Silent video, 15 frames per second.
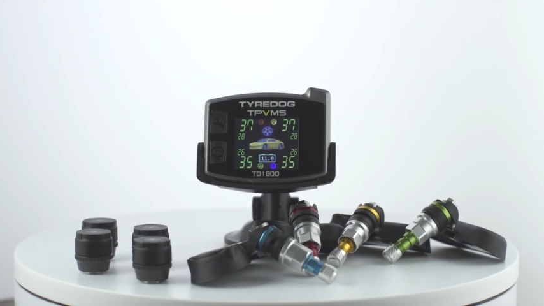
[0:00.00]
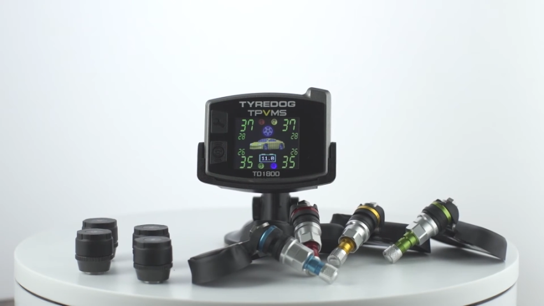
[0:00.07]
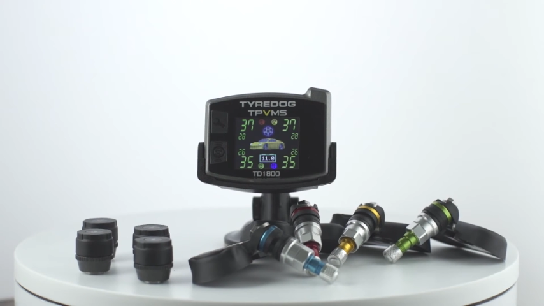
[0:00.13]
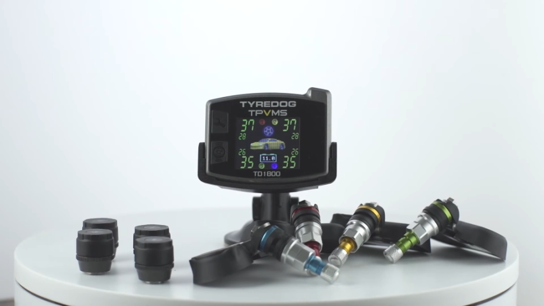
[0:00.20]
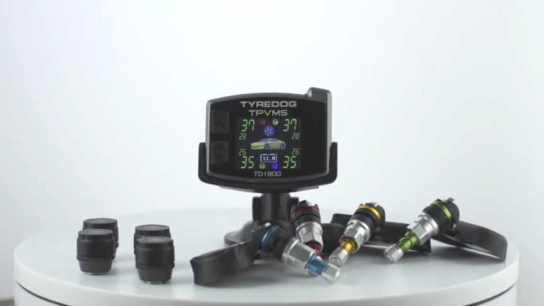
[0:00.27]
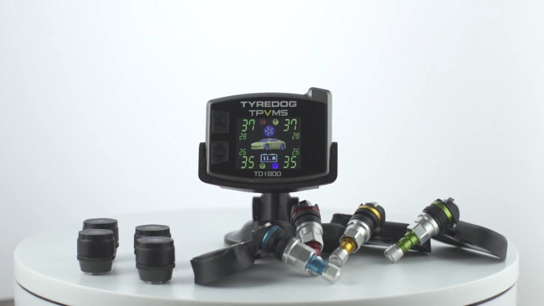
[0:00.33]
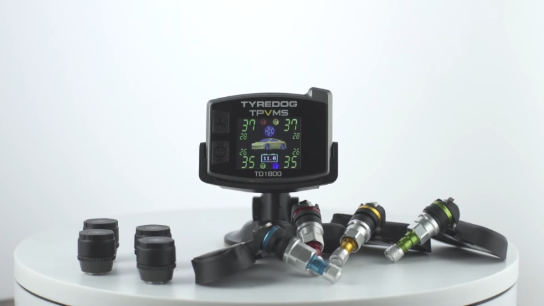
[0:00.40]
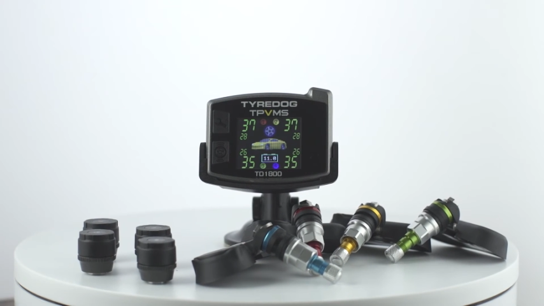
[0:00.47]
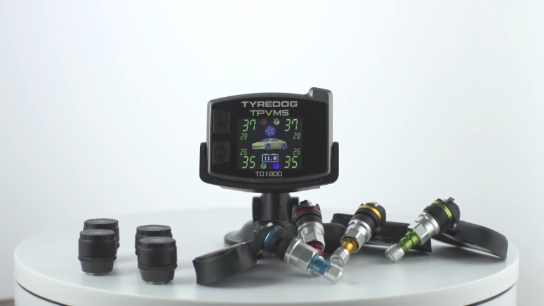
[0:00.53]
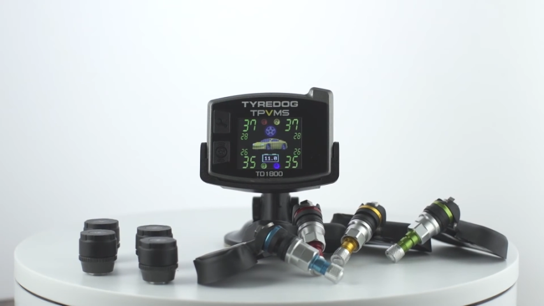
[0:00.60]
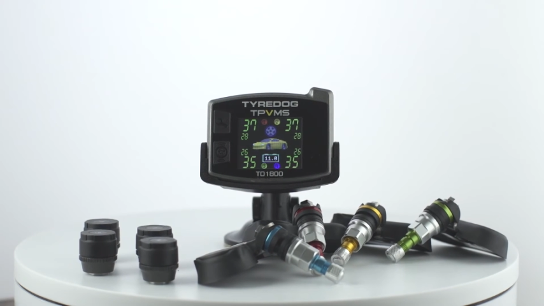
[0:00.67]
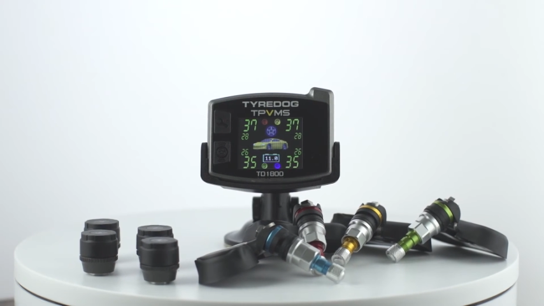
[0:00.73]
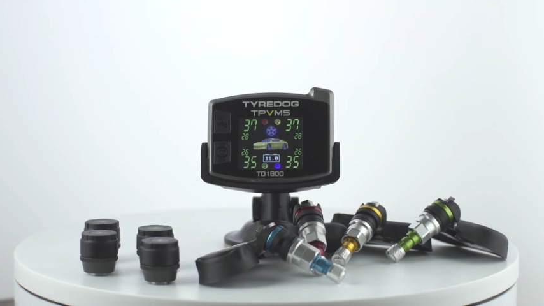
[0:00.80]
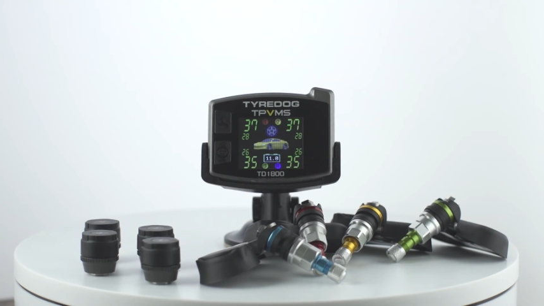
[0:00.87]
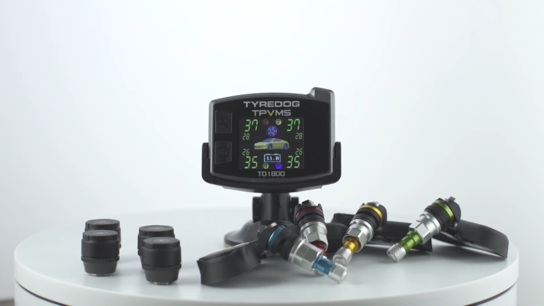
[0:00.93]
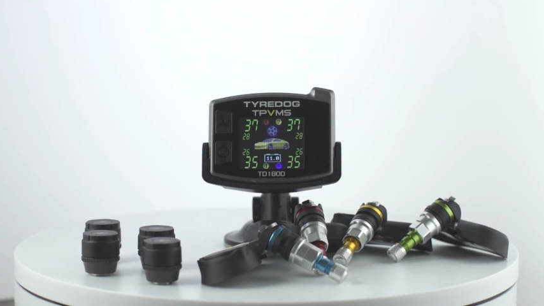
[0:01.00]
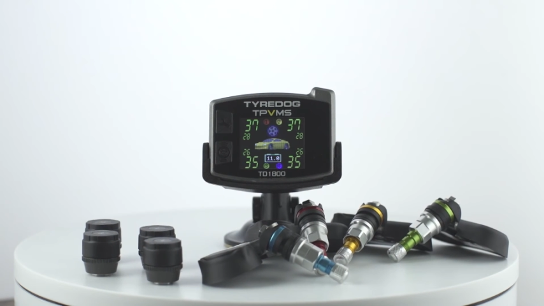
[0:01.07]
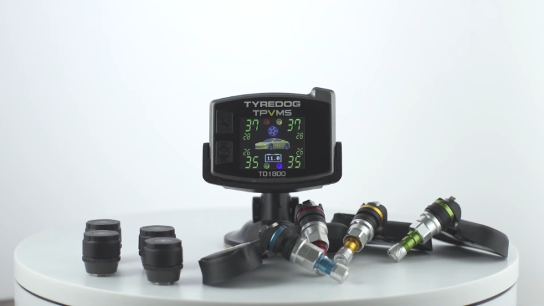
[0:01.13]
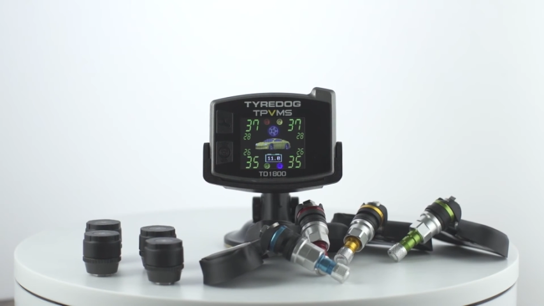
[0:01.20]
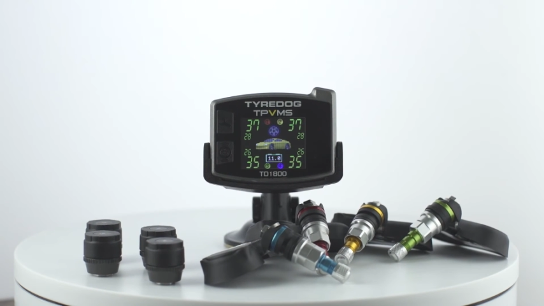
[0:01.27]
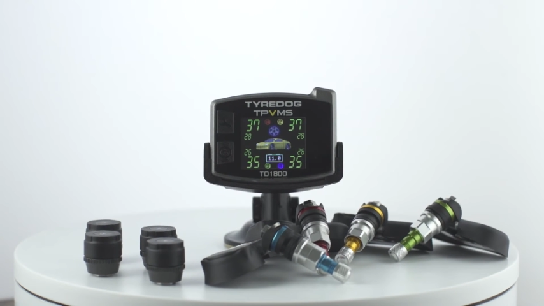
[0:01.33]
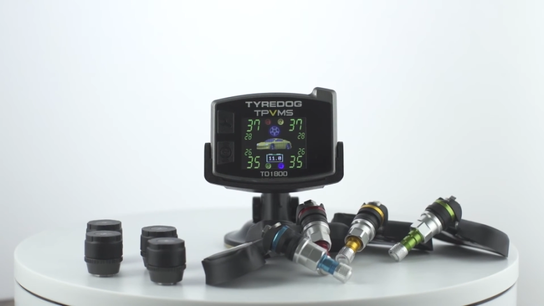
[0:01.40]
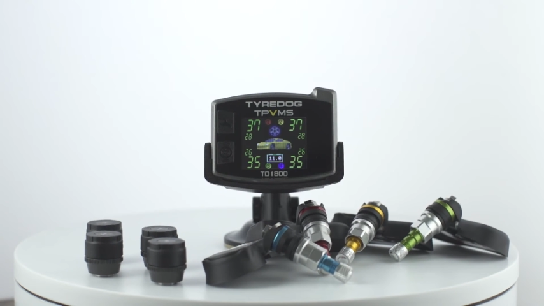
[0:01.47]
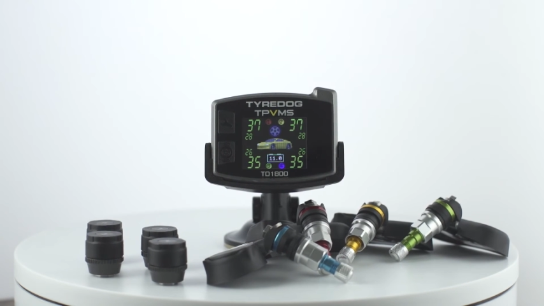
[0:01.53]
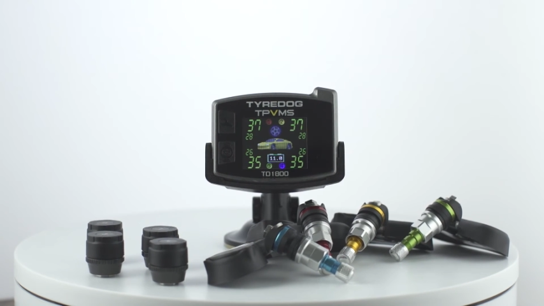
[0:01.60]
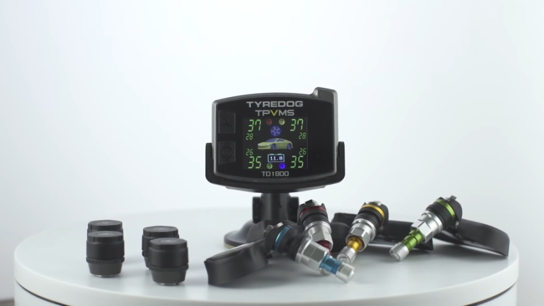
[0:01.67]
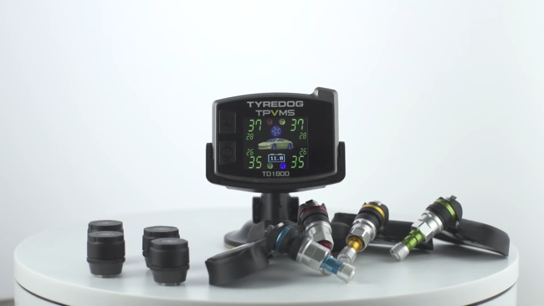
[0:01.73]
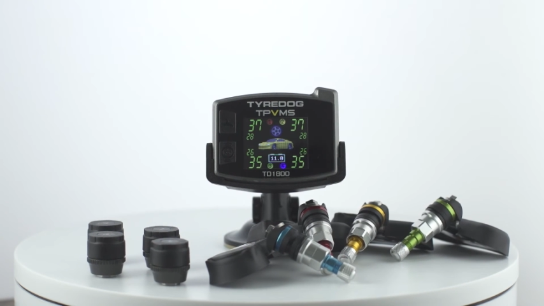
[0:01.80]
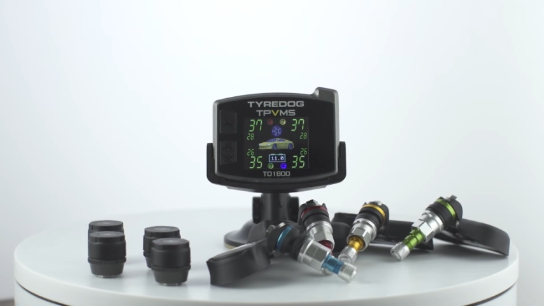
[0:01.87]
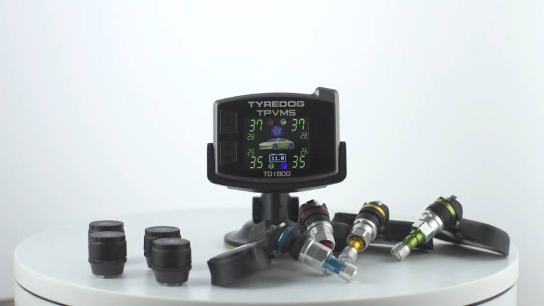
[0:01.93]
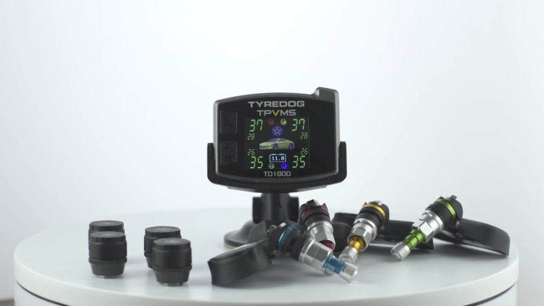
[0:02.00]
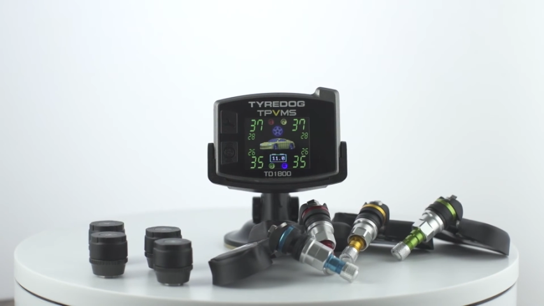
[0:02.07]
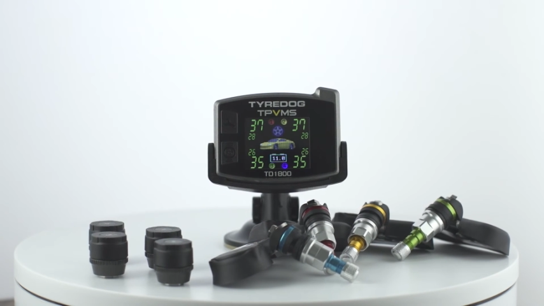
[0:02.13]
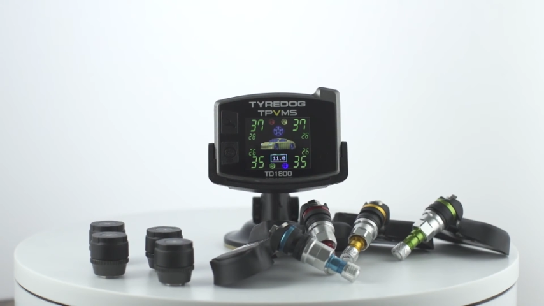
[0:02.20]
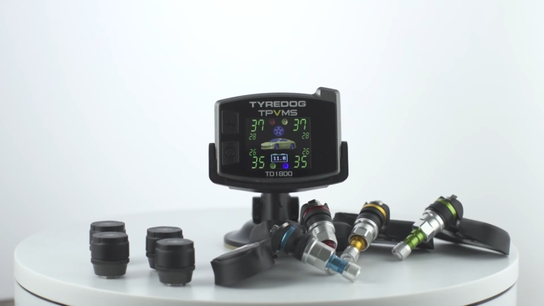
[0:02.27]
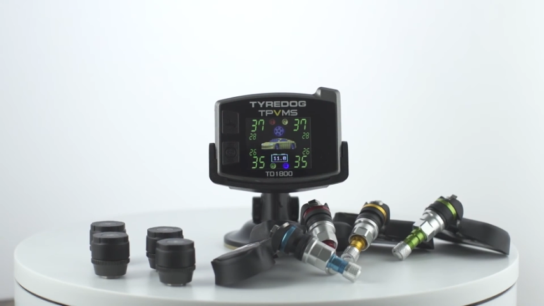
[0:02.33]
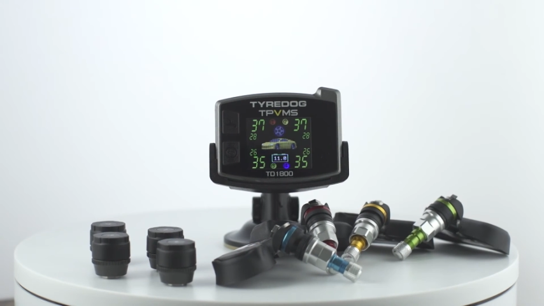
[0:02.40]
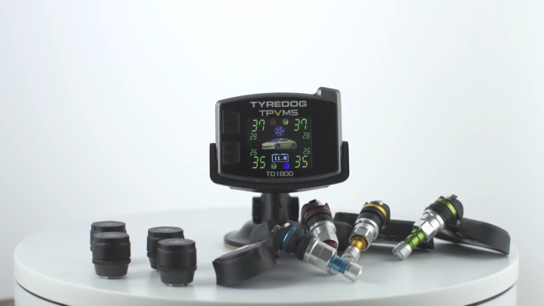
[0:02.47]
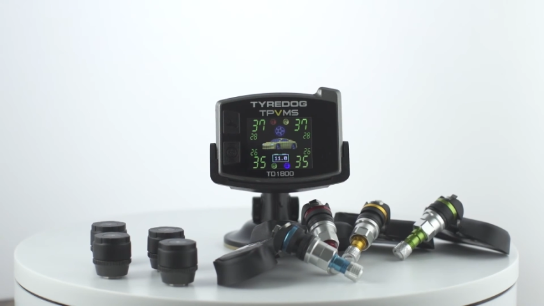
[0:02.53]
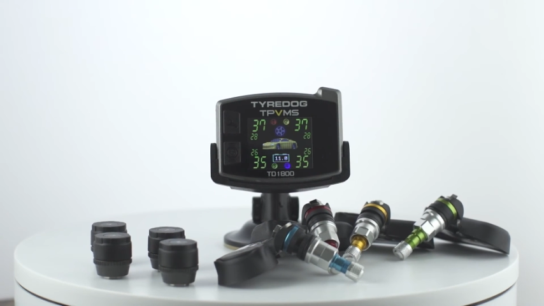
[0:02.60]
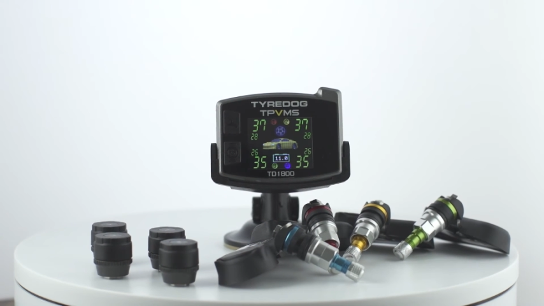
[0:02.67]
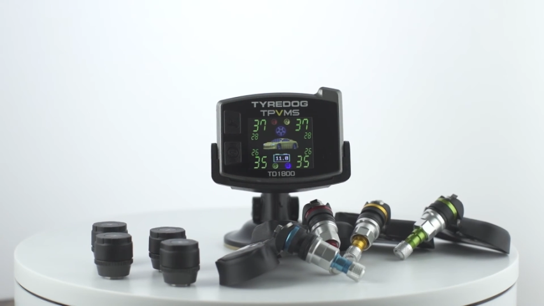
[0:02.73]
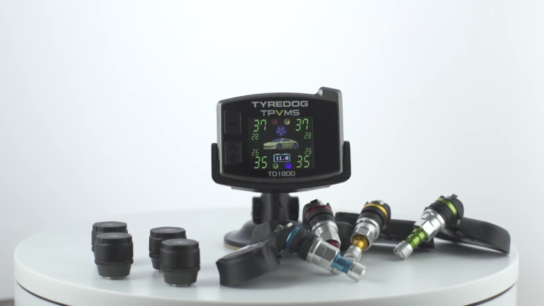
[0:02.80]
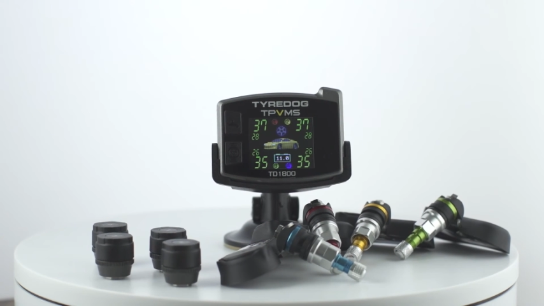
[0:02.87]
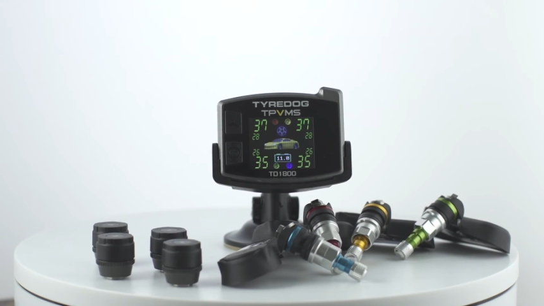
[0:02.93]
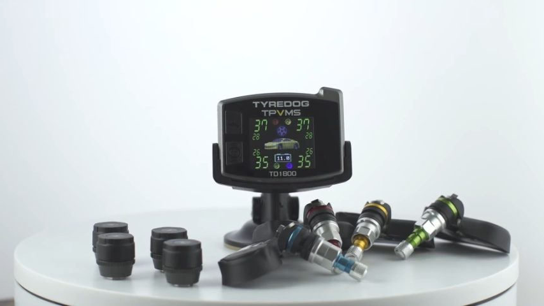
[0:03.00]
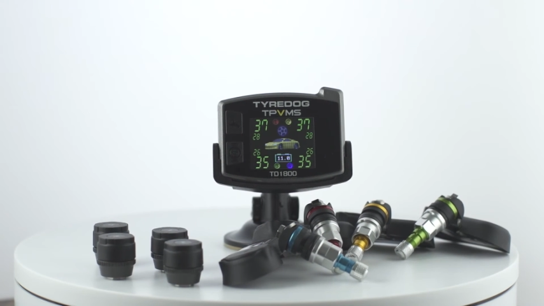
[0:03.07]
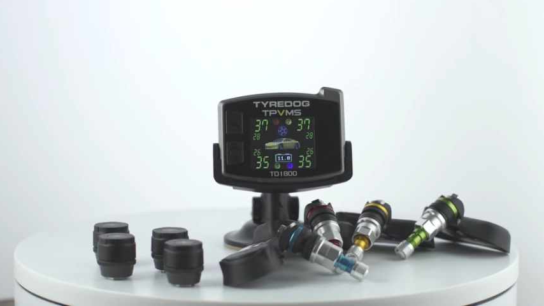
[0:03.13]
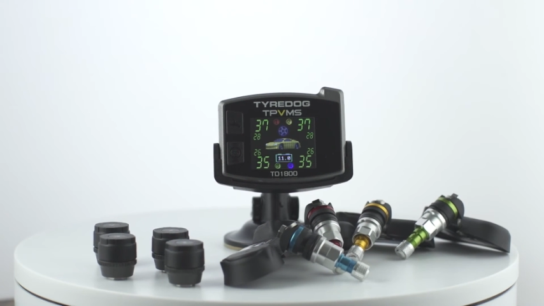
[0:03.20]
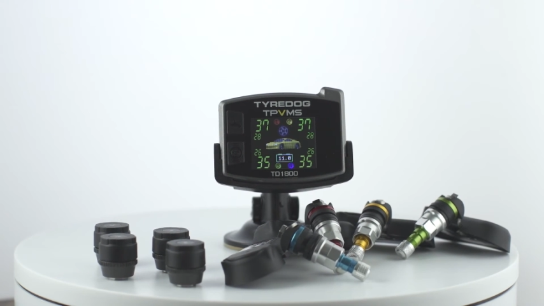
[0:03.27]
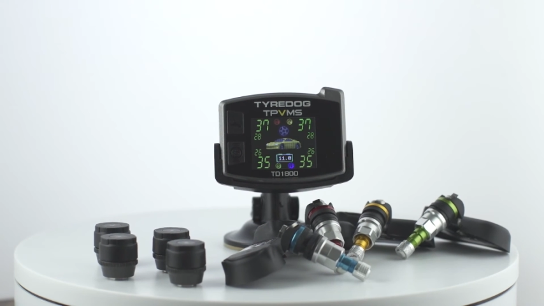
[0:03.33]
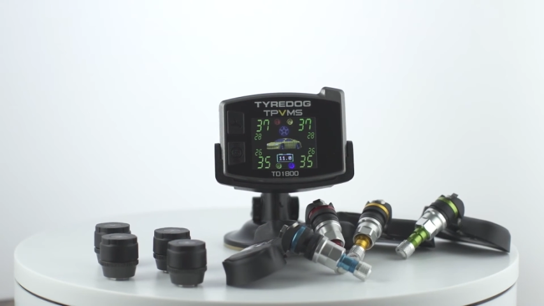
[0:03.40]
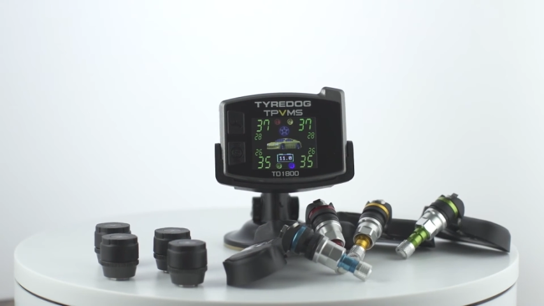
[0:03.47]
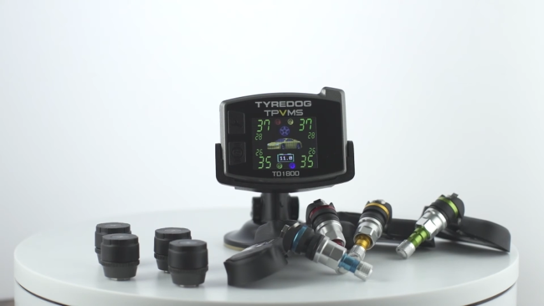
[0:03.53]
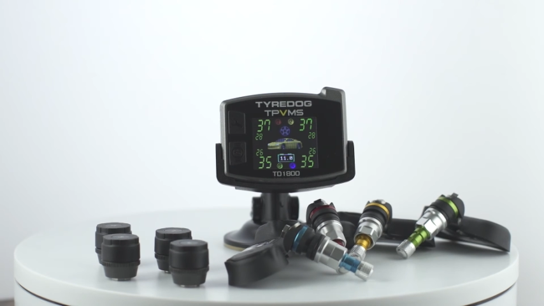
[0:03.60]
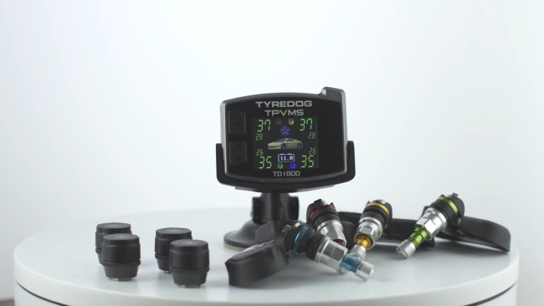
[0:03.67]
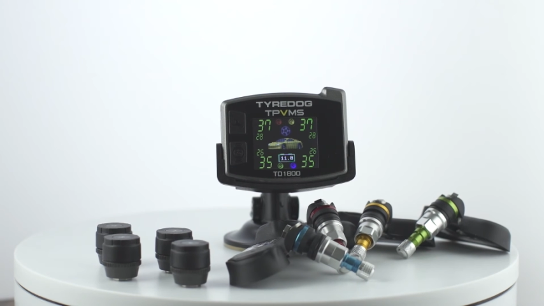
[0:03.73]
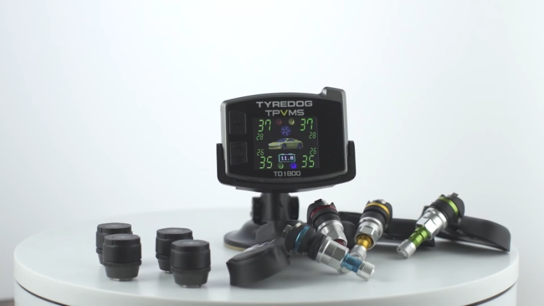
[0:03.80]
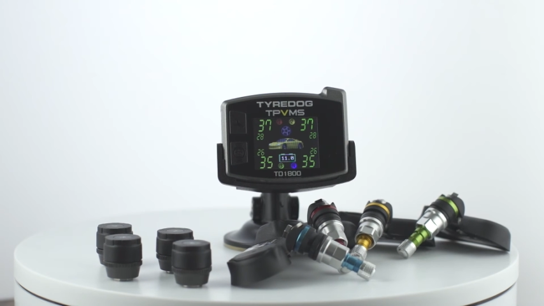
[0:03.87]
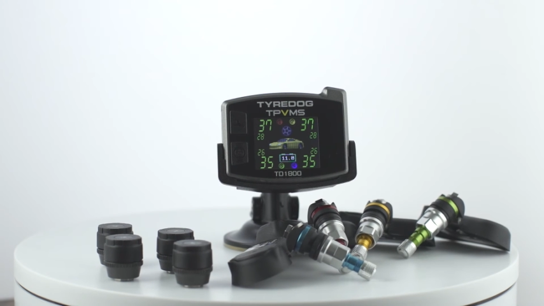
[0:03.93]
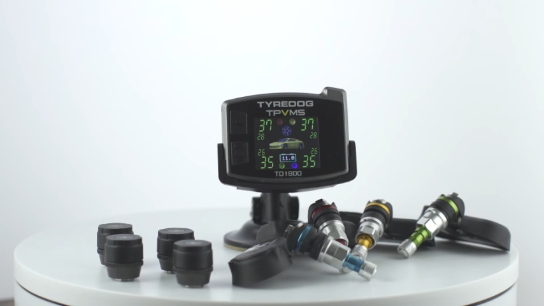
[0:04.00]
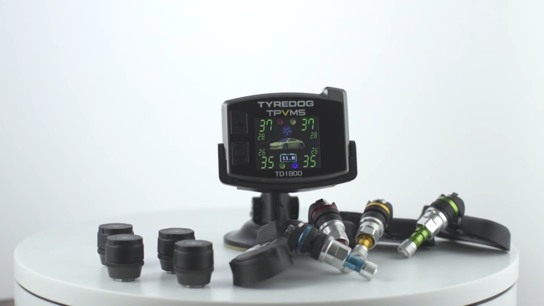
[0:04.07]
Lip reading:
No face is visible, so there are no lips to read.